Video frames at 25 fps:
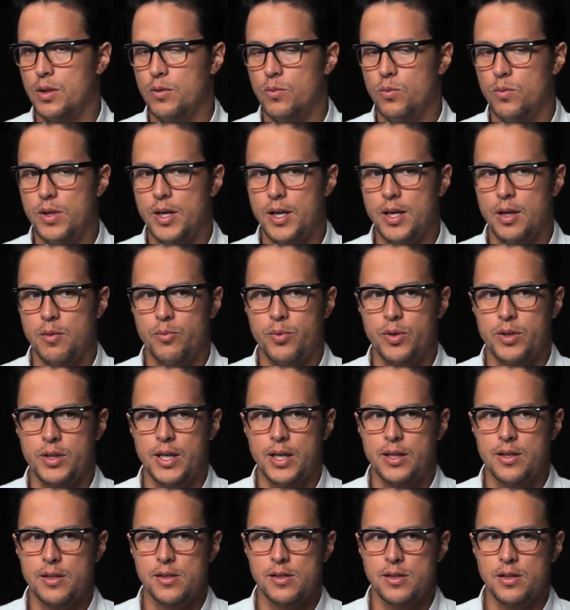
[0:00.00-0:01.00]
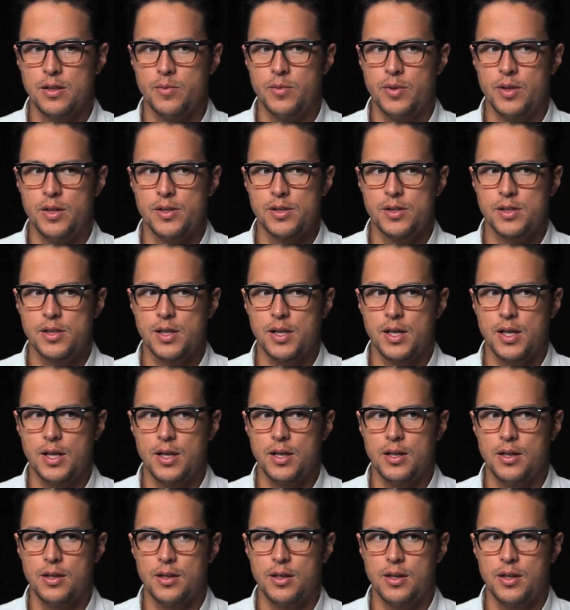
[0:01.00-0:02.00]
They can put that in the cinemas
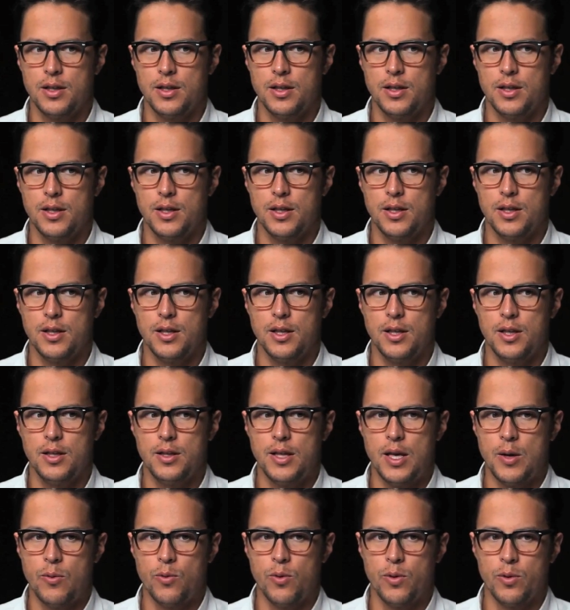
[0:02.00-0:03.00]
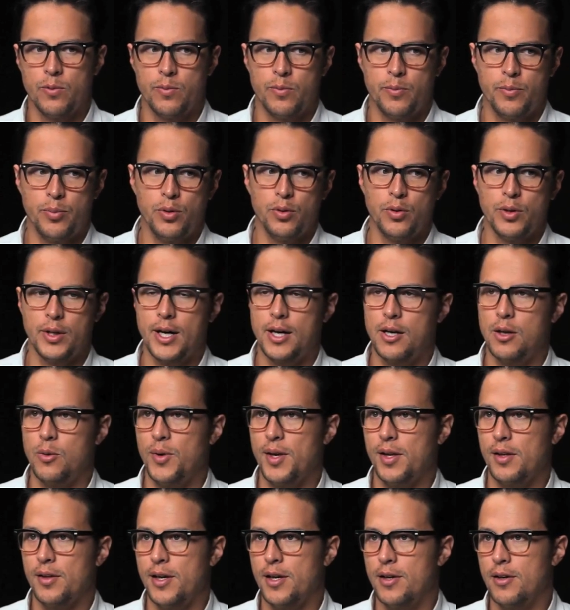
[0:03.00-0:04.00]
and they won't pull it out a
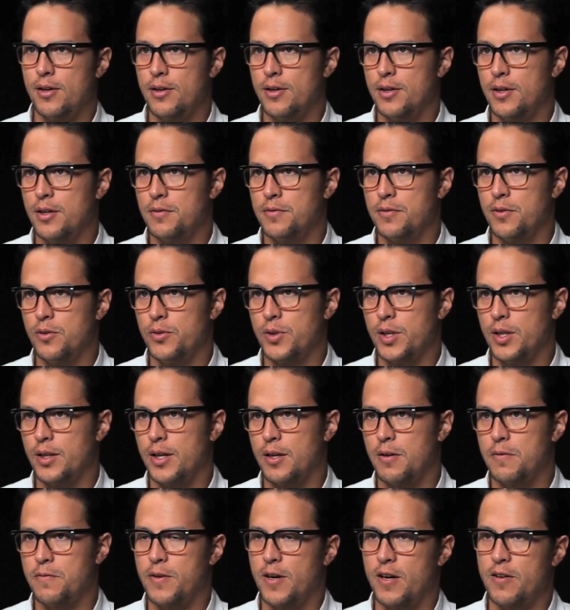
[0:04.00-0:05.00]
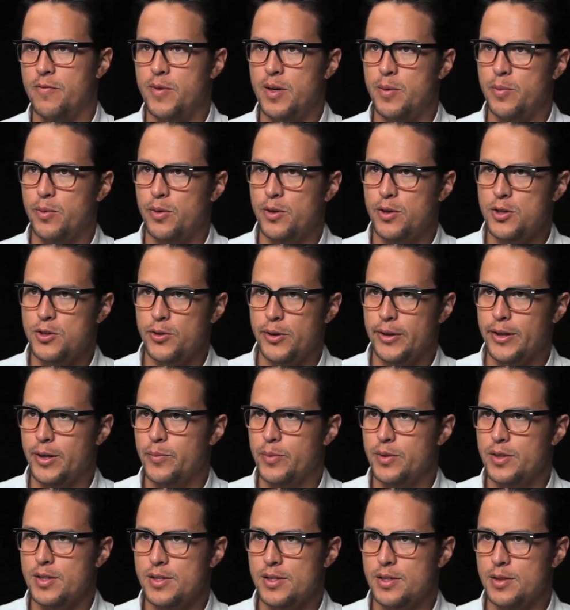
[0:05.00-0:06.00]
week later if only like 5 people are showing up
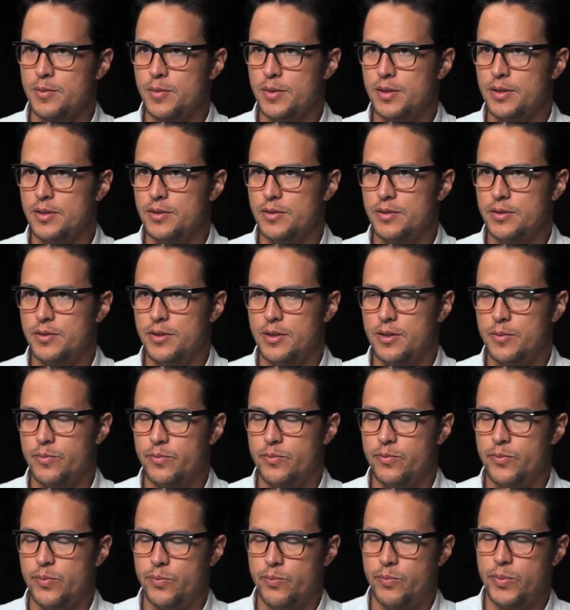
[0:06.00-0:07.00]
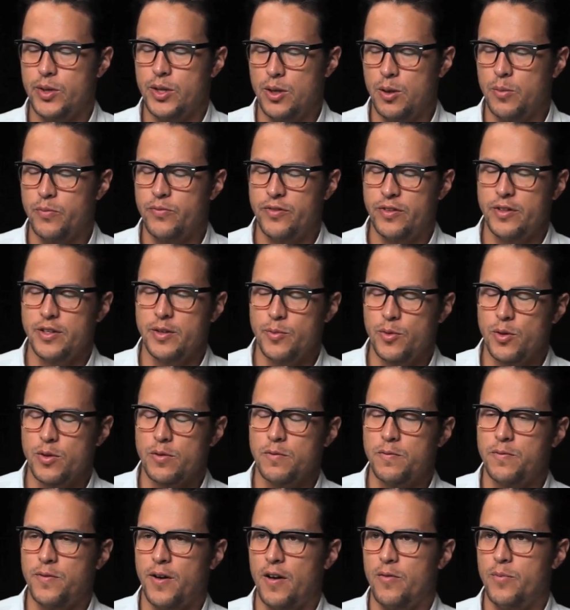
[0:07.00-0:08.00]
in the cinema. But hopefully more
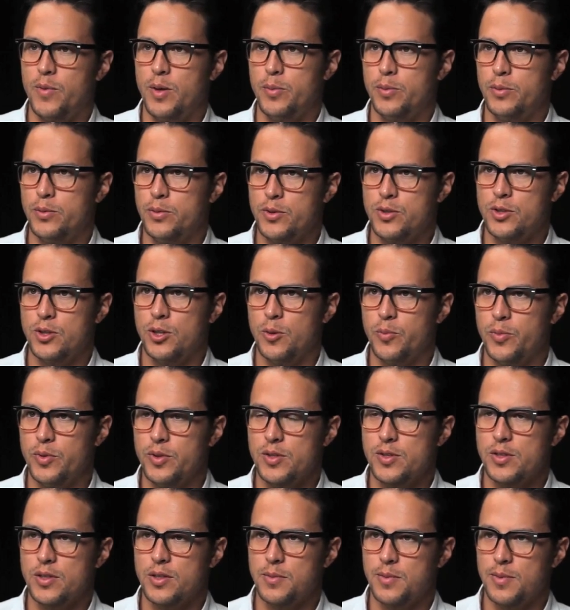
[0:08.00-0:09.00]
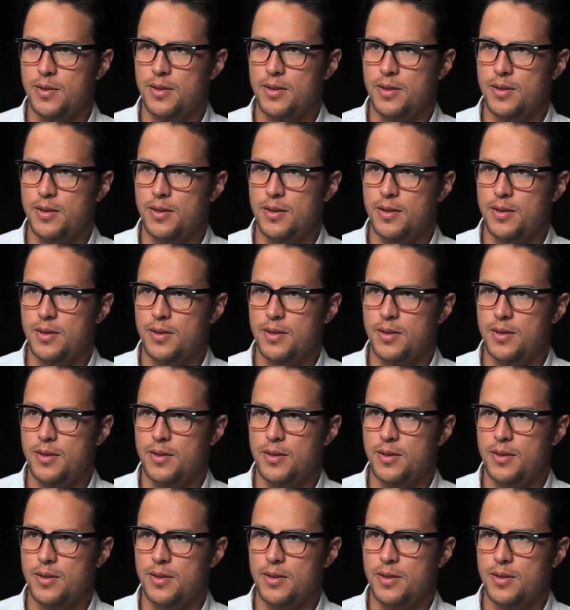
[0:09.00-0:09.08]
than 5 people will show up in the cinema.